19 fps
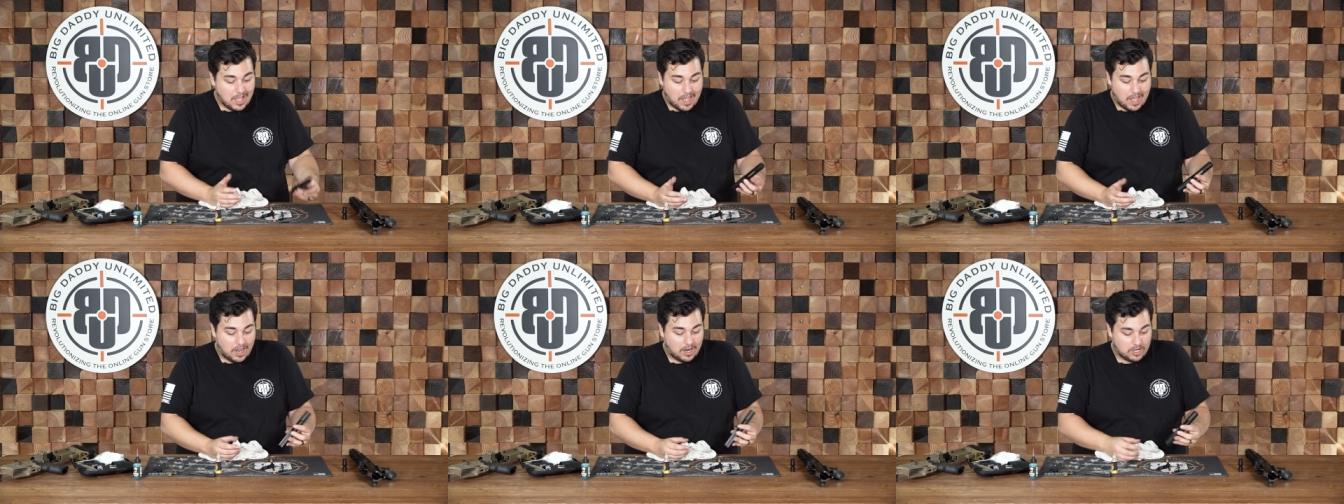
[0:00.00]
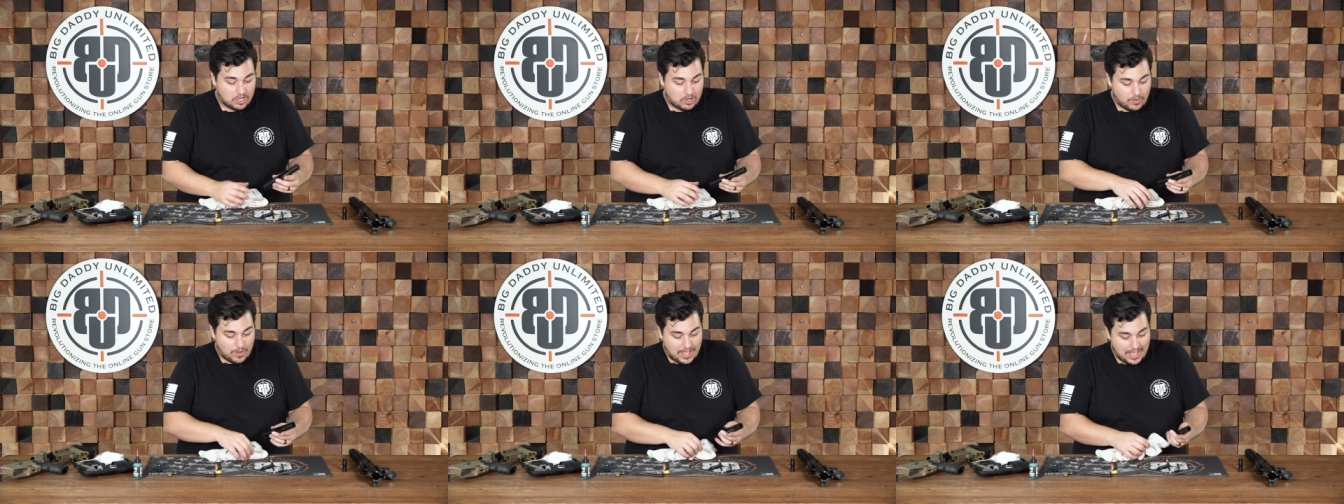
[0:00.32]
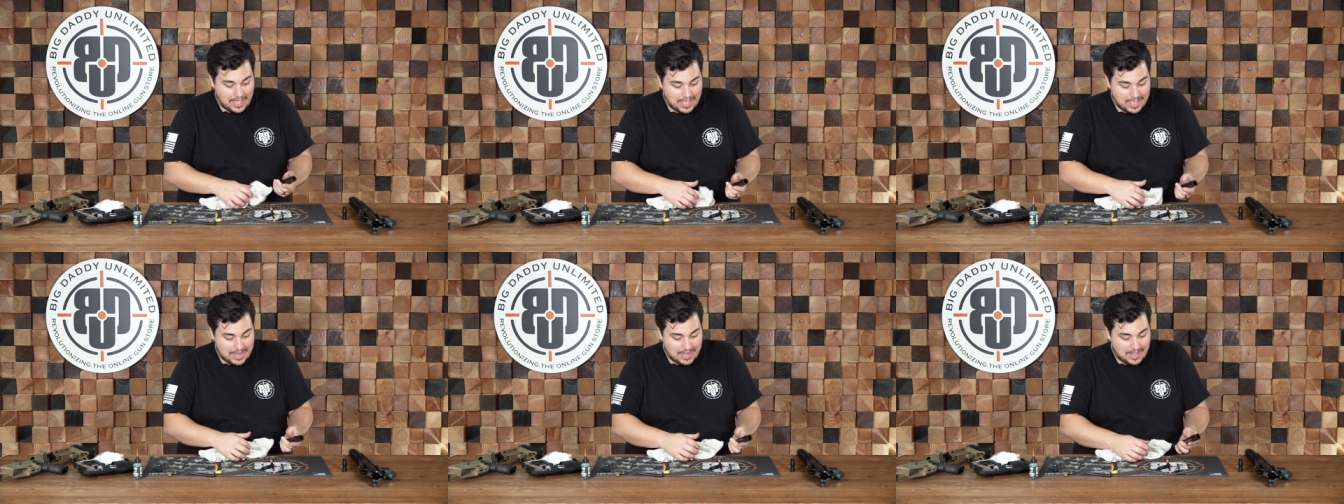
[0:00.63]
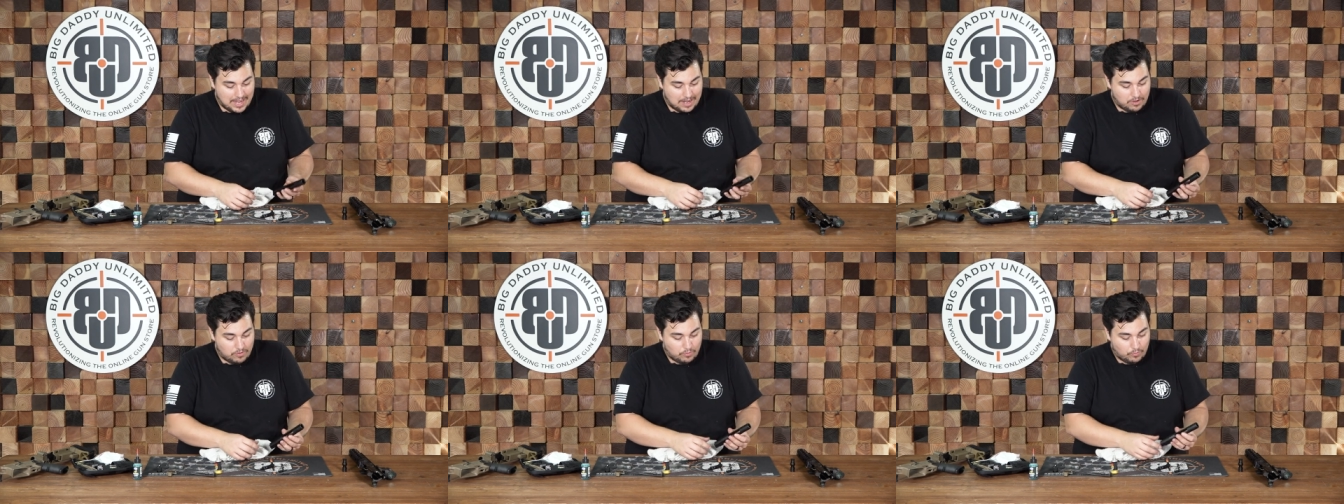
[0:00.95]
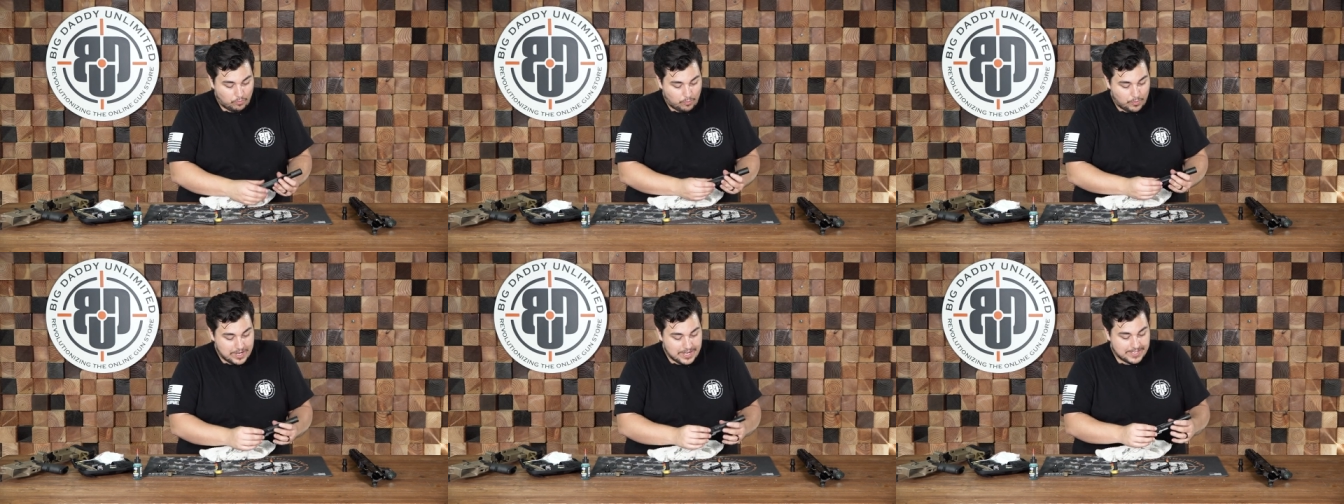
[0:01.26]
I'm gonna go ahead
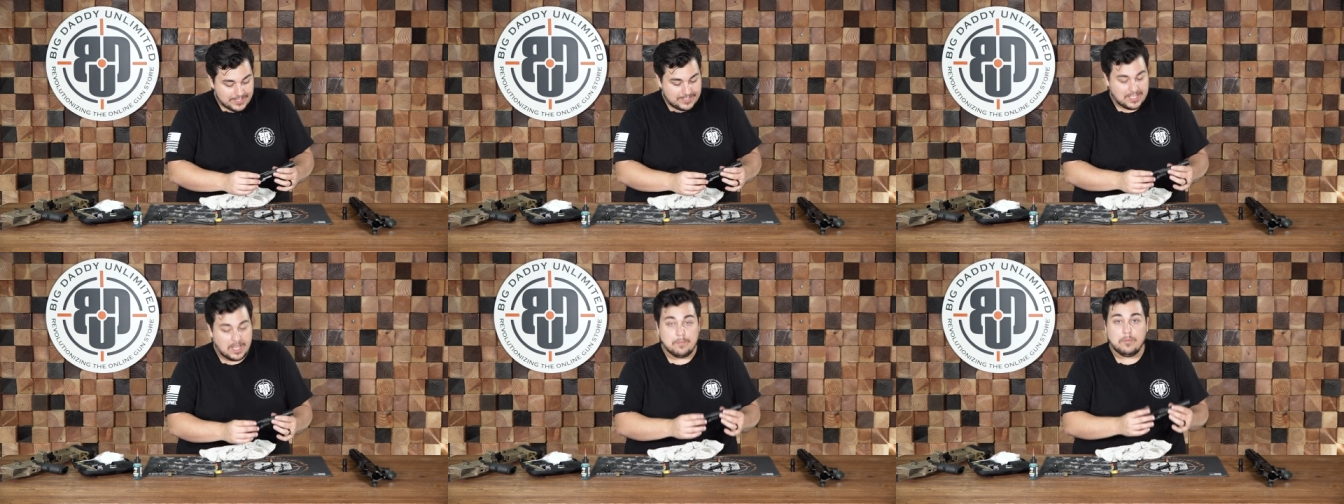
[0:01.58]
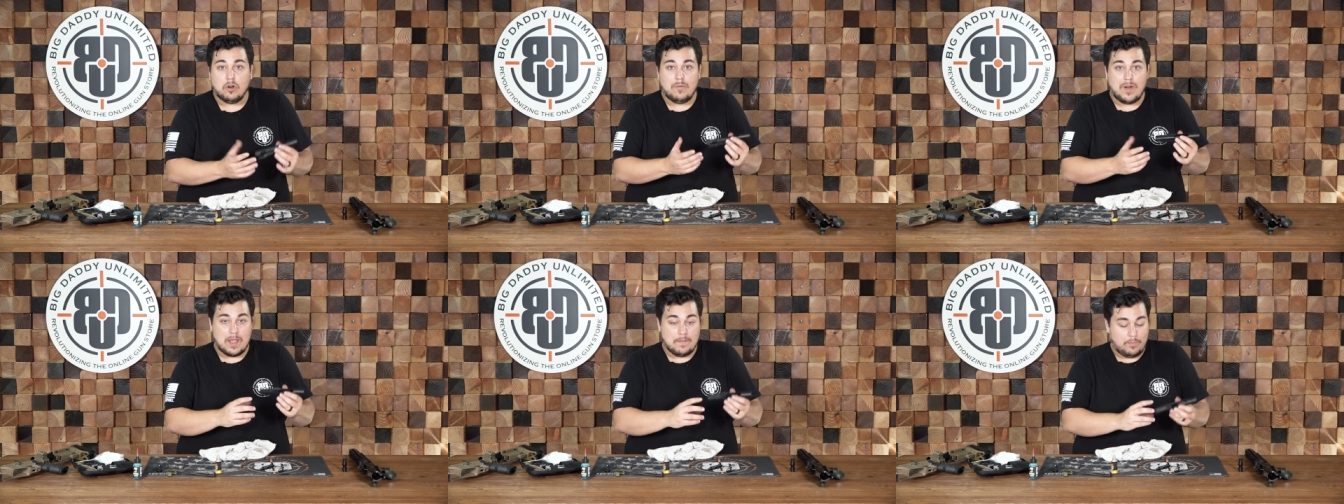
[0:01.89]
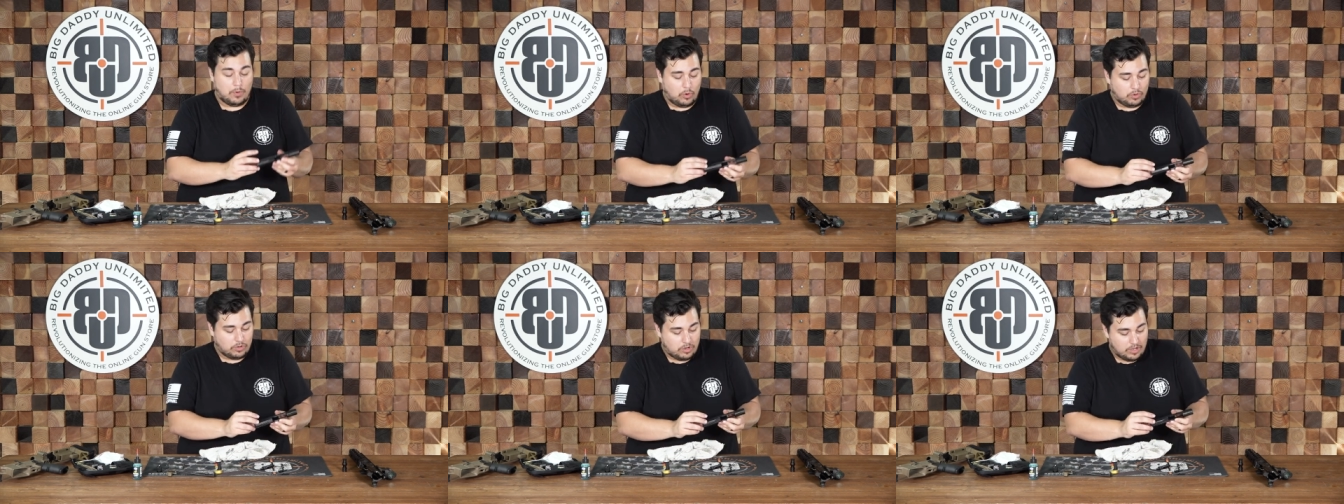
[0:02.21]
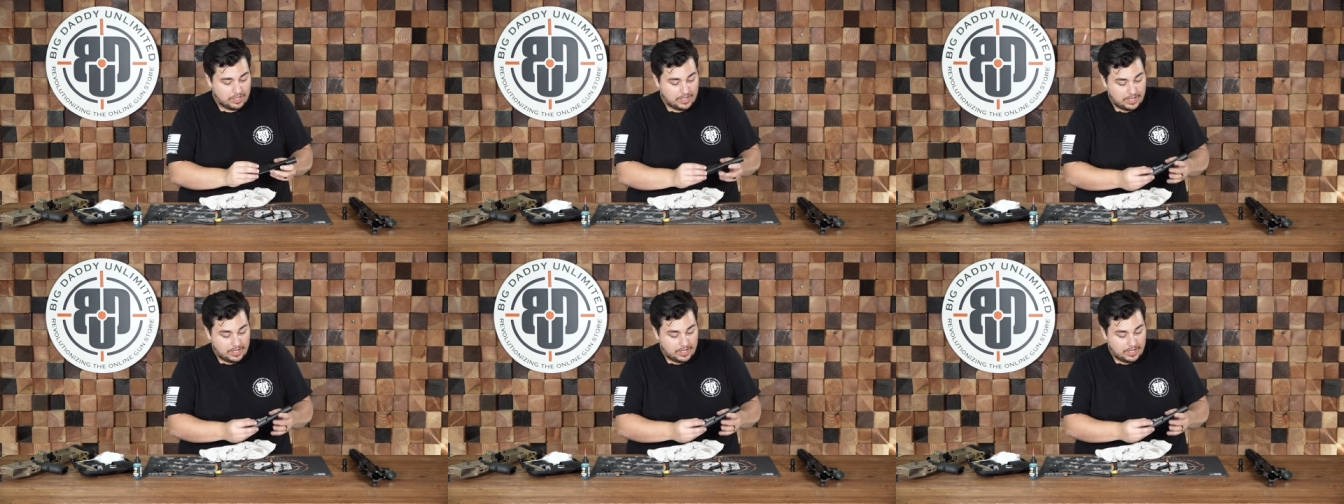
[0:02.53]
and reassemble my bolt